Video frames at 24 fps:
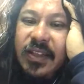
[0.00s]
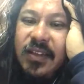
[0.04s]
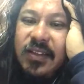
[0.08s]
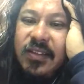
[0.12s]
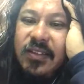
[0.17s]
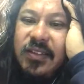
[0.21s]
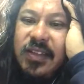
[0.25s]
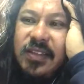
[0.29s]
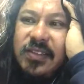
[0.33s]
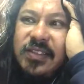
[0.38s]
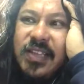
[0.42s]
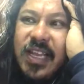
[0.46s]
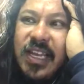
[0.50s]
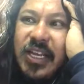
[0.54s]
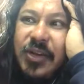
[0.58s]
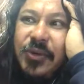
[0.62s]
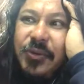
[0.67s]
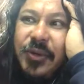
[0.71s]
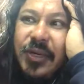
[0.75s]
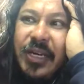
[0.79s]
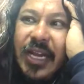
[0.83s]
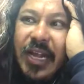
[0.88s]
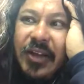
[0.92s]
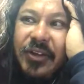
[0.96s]
the second one,
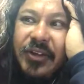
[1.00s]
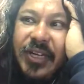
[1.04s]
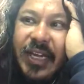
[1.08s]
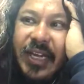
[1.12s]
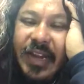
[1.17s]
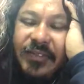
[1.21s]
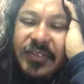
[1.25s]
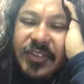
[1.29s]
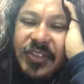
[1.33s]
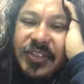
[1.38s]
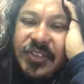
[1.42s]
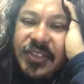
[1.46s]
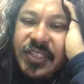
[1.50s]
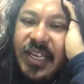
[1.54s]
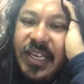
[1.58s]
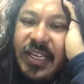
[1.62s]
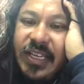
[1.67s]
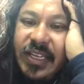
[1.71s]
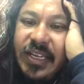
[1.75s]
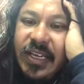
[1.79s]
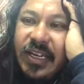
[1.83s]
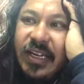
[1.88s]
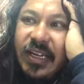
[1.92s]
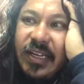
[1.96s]
I would have to
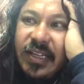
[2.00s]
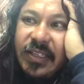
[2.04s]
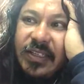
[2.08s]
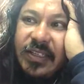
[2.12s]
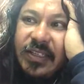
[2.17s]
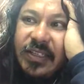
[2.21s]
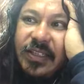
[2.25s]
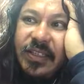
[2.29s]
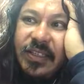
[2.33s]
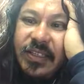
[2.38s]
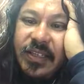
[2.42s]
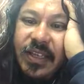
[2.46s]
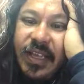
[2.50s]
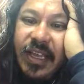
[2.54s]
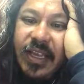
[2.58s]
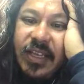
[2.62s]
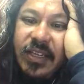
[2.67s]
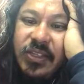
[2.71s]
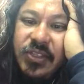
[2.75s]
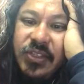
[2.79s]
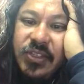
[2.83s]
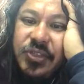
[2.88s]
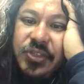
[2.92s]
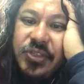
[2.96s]
say, get
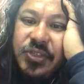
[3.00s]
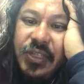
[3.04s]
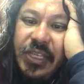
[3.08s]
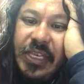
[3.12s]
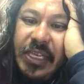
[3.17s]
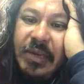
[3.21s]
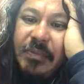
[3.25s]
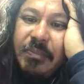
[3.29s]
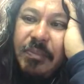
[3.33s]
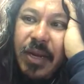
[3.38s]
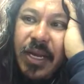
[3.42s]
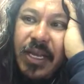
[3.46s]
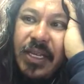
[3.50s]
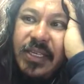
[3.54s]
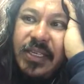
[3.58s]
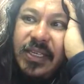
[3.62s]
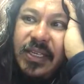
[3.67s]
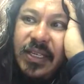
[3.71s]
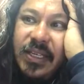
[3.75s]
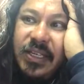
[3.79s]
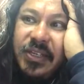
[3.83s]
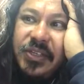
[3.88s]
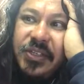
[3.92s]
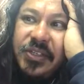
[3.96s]
Julie and Mike
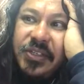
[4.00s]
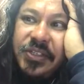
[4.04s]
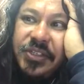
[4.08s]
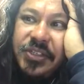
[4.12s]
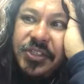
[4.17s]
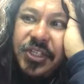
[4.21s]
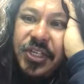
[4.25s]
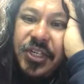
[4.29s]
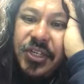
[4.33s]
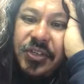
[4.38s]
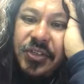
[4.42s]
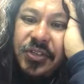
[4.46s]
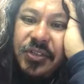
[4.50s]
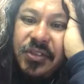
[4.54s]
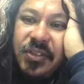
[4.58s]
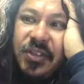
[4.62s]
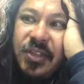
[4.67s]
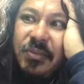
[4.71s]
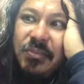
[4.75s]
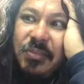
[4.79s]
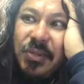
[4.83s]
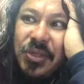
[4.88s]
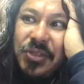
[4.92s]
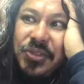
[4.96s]
into your show, the
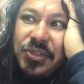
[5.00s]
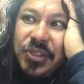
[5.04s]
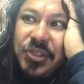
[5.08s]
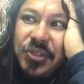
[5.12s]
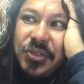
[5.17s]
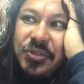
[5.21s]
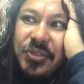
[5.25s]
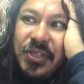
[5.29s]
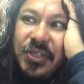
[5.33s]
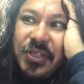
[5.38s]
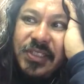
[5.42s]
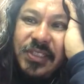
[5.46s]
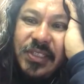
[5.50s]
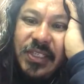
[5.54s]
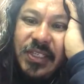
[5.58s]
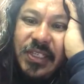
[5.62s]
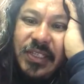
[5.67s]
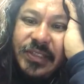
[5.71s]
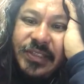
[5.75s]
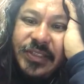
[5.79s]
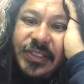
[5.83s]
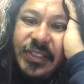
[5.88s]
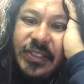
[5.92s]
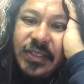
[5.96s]
Mojo Crazy
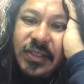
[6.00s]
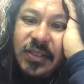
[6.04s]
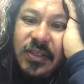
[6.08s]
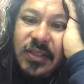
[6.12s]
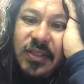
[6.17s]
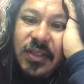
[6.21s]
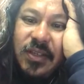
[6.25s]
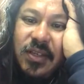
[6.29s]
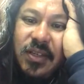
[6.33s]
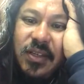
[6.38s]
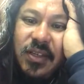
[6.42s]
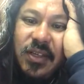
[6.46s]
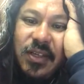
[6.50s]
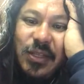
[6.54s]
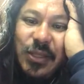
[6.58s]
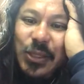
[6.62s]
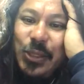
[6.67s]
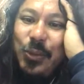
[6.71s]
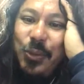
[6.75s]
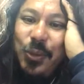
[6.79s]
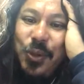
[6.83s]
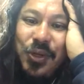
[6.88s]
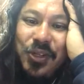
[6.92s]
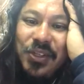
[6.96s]
Kitchen. The
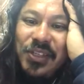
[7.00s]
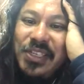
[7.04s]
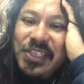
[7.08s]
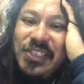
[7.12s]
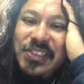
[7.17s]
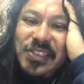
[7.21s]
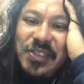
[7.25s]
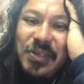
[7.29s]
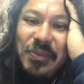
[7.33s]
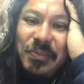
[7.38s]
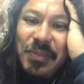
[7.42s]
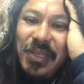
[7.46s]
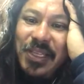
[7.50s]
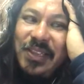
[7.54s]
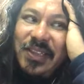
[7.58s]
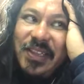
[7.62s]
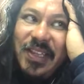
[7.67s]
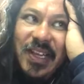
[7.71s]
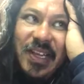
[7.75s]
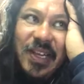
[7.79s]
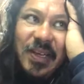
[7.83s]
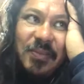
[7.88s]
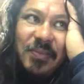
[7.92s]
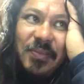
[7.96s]
world needs to meet
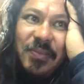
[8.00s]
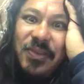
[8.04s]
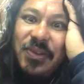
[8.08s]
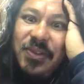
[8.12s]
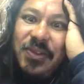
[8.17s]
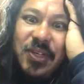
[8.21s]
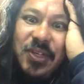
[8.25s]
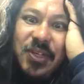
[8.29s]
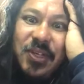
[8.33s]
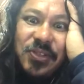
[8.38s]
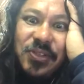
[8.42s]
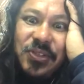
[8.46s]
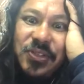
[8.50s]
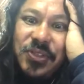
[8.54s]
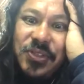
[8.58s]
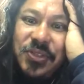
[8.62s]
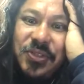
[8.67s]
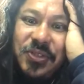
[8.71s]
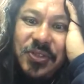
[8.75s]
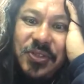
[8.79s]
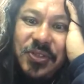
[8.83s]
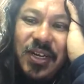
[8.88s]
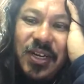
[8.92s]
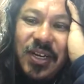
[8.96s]
them. Those two
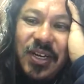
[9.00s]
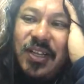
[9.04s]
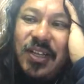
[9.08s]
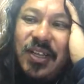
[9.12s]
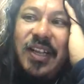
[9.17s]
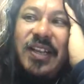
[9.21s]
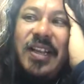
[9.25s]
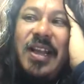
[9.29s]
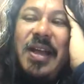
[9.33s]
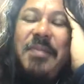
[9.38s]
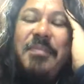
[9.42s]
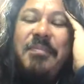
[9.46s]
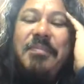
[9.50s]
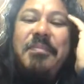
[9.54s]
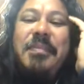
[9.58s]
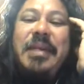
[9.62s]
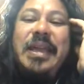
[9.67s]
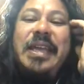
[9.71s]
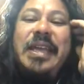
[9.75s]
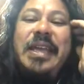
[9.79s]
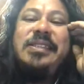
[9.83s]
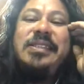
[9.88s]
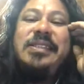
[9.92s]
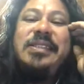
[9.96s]
are like
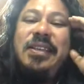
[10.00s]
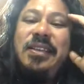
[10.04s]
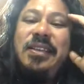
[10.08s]
amazing.